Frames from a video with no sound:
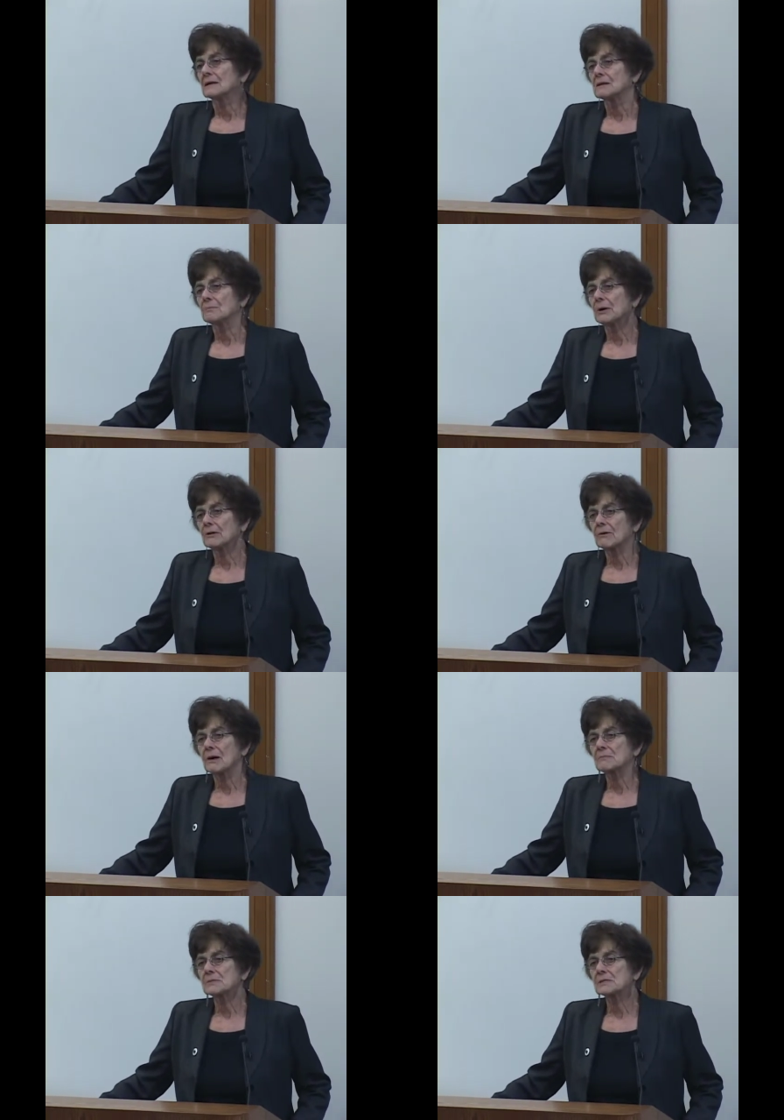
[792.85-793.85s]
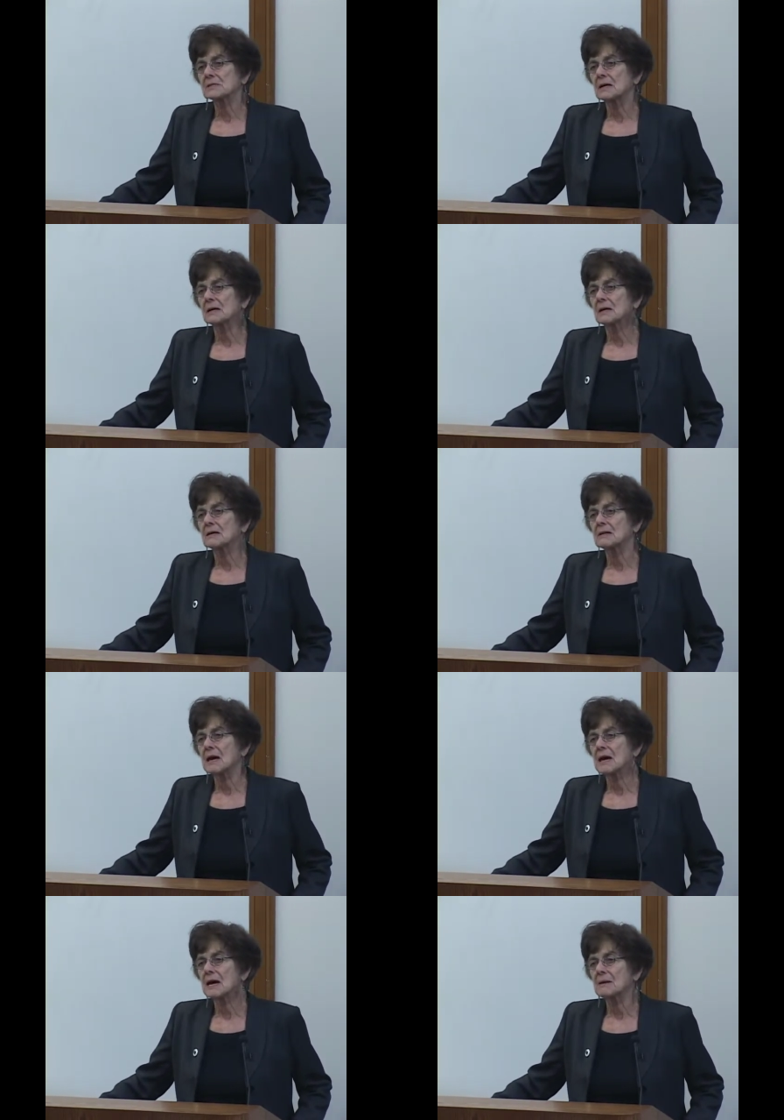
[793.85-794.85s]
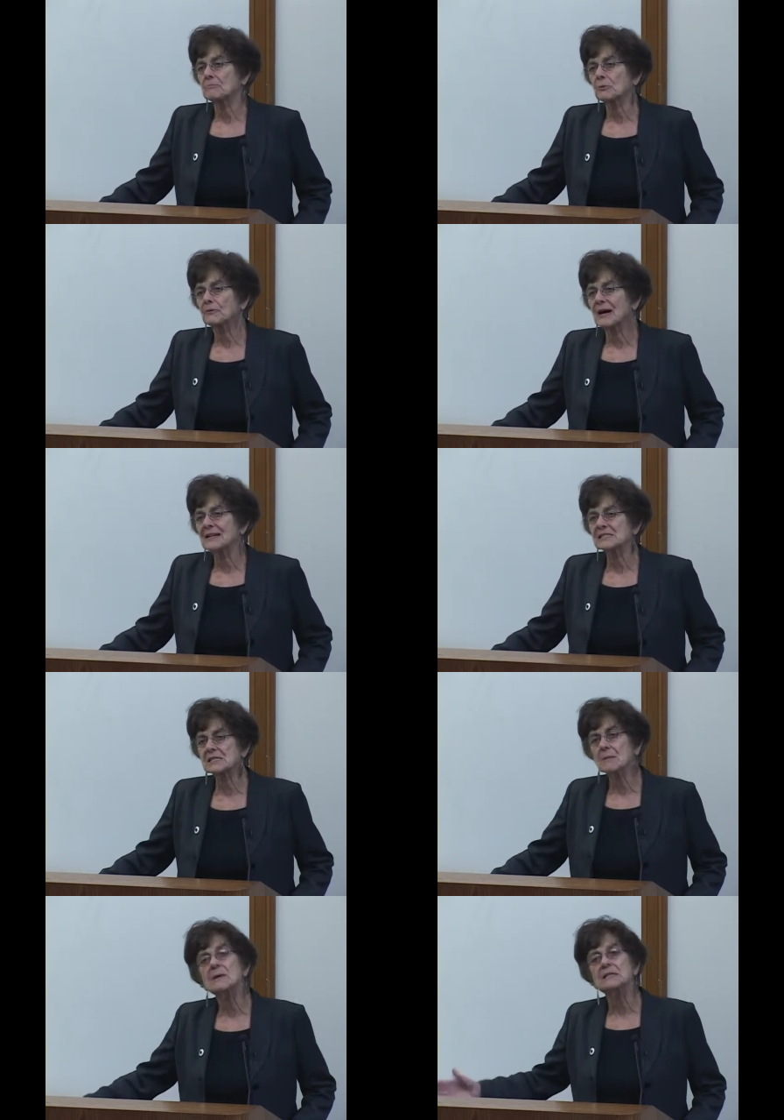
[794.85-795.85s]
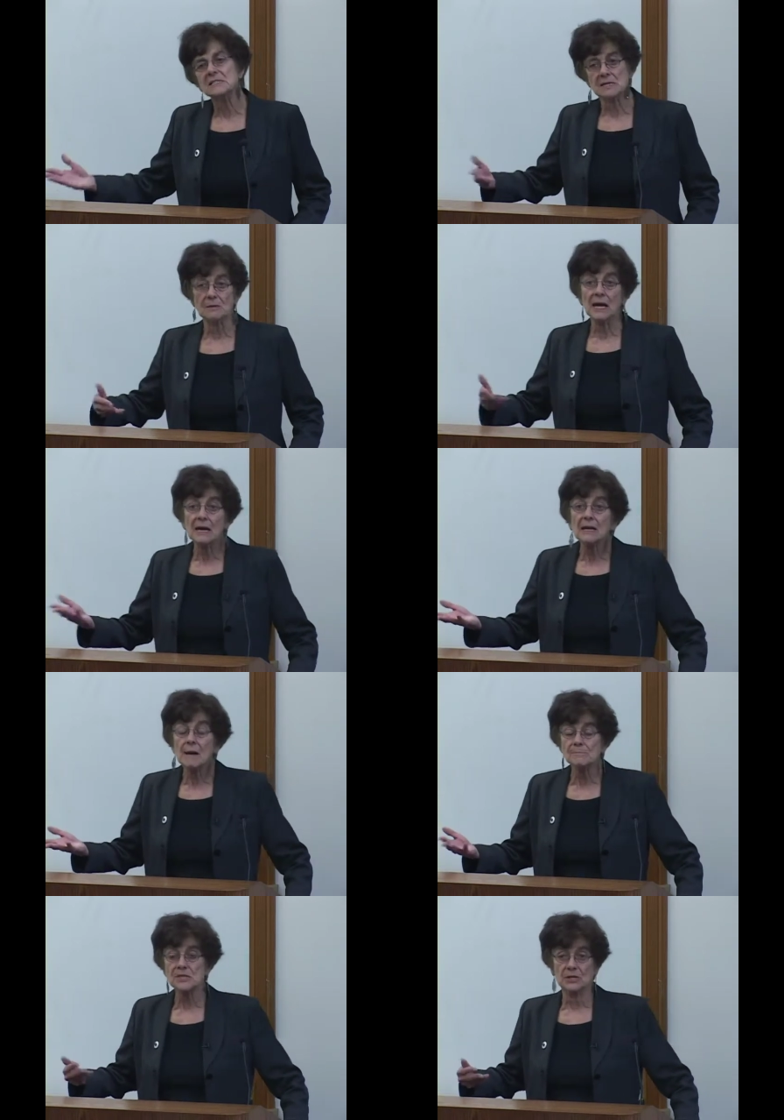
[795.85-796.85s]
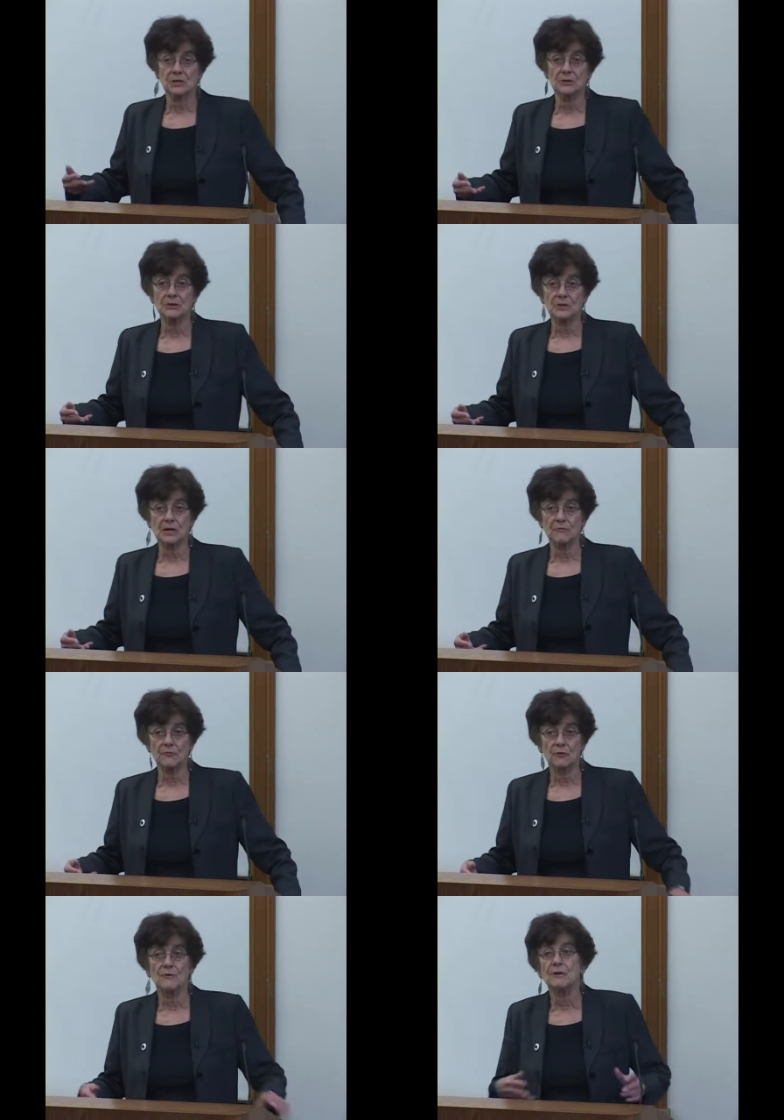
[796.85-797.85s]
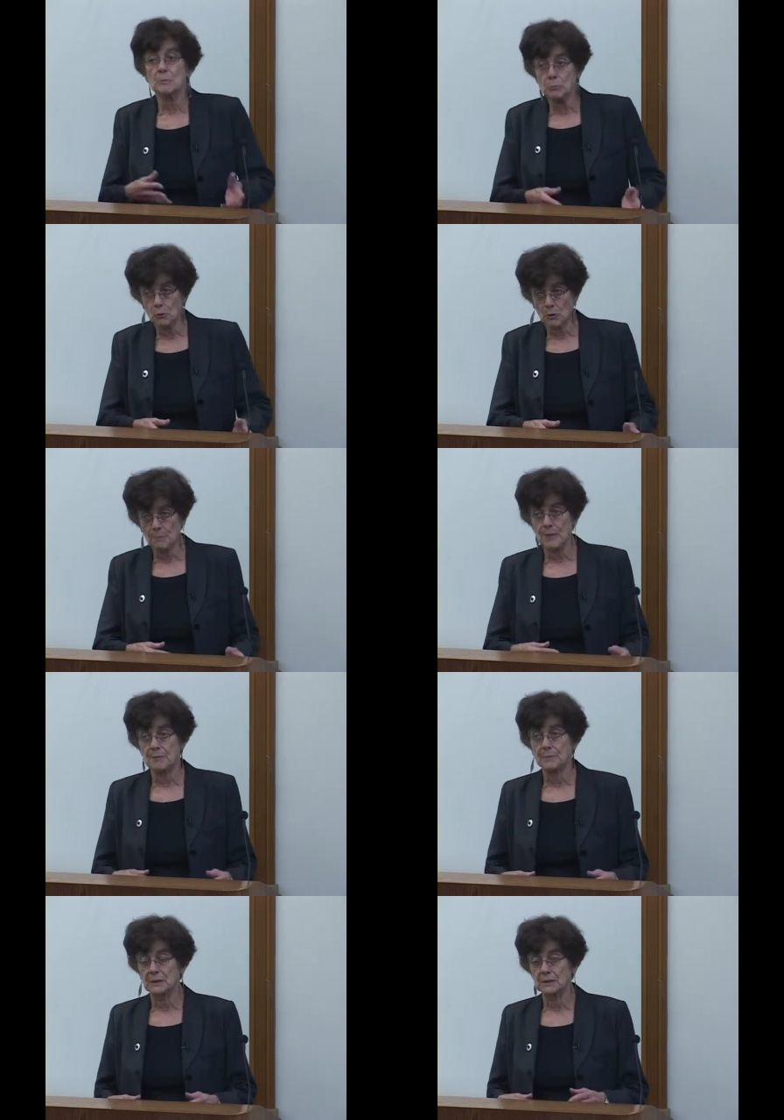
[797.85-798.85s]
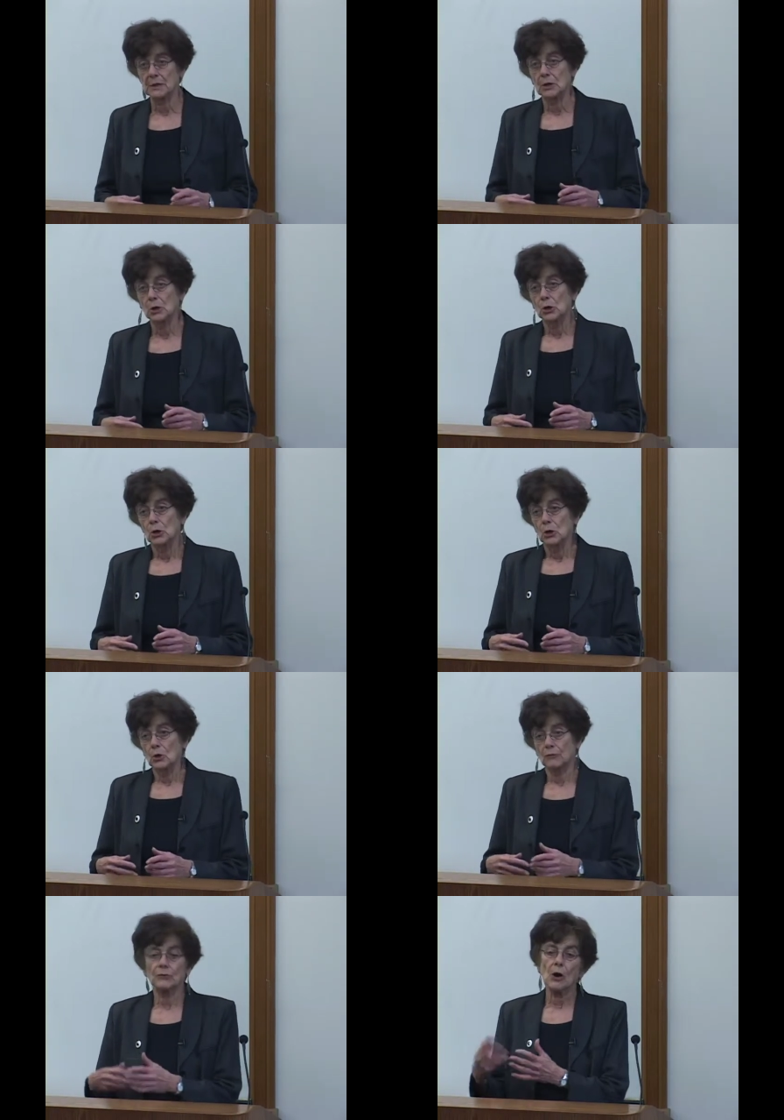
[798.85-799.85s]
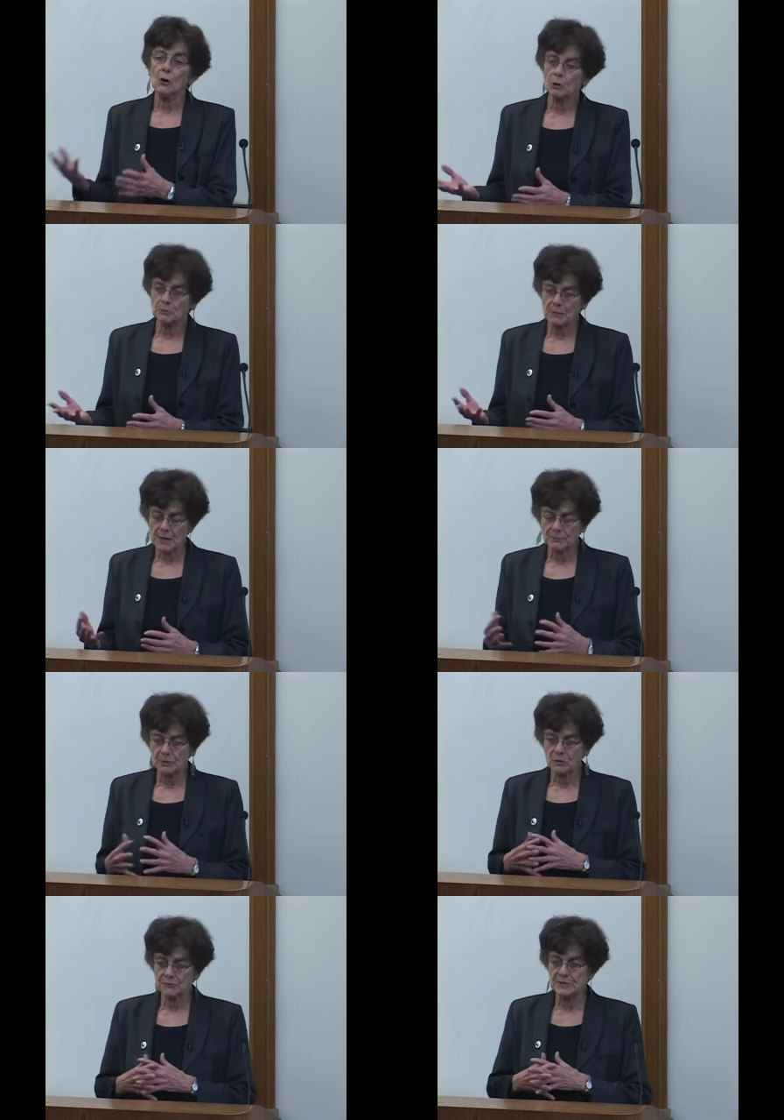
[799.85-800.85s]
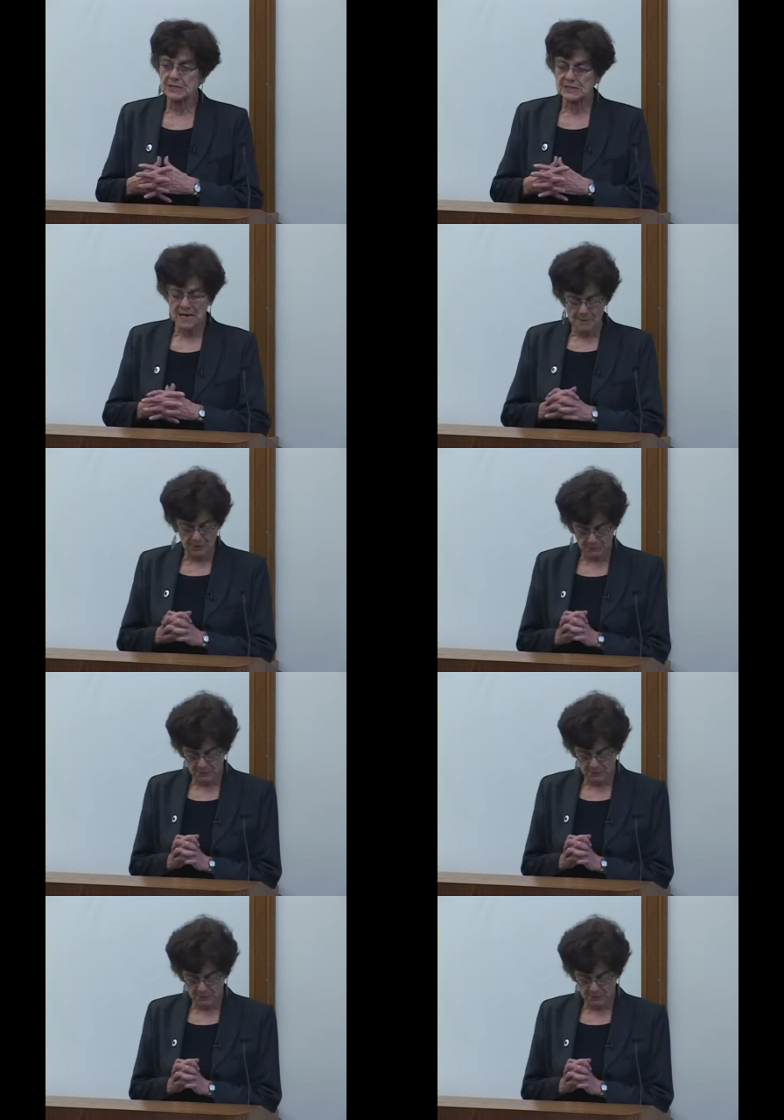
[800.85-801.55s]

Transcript: the programs uh, that provide some in income security for very poor people or for old people or for disabled